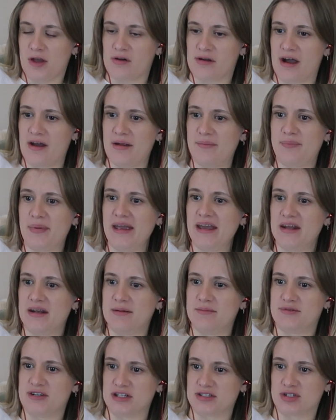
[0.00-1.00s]
Okay, beating
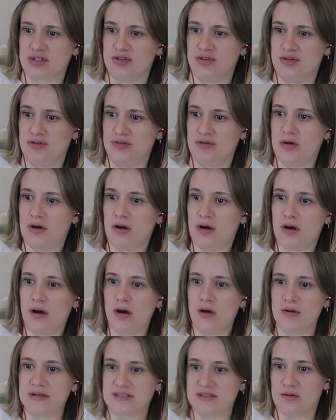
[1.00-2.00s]
them does more.
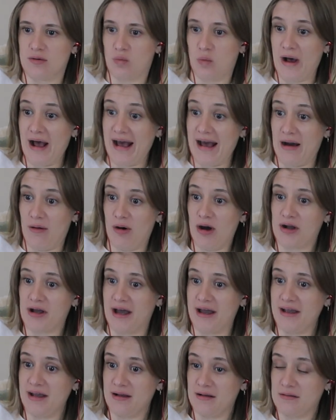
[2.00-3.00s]
Oh, wow,
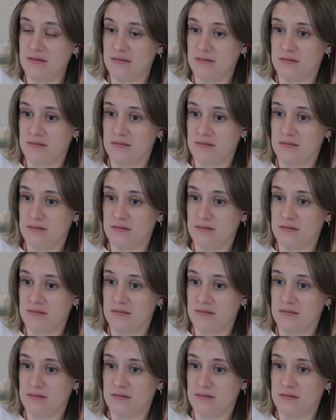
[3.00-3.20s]
okay.